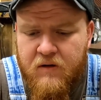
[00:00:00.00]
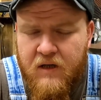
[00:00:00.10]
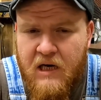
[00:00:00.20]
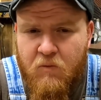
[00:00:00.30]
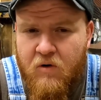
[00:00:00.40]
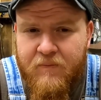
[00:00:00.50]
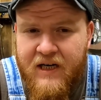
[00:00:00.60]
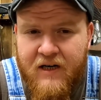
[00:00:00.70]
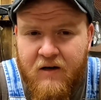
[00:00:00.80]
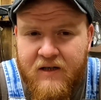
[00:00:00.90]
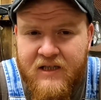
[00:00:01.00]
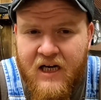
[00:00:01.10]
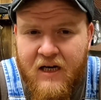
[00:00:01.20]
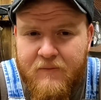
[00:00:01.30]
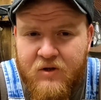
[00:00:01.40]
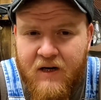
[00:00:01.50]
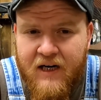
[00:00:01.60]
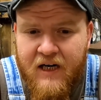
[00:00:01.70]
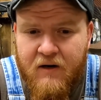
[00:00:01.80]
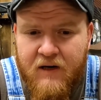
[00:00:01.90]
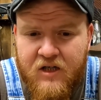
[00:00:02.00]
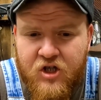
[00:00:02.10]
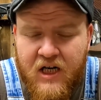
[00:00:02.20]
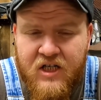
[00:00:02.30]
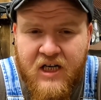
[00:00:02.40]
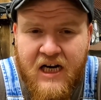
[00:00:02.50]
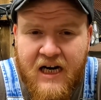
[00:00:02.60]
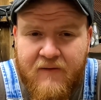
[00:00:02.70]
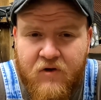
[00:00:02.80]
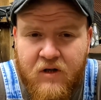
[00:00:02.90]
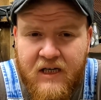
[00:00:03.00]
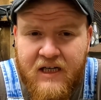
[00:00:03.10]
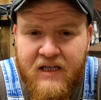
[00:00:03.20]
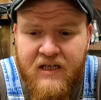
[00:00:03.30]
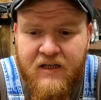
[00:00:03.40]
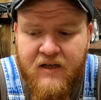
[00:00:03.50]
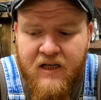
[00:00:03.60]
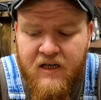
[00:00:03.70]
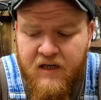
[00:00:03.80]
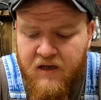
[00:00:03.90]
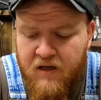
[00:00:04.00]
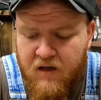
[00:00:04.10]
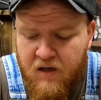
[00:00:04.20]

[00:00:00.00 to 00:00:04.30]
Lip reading: it won't be here in time, so I can't go ahead and change it. I have cleaned the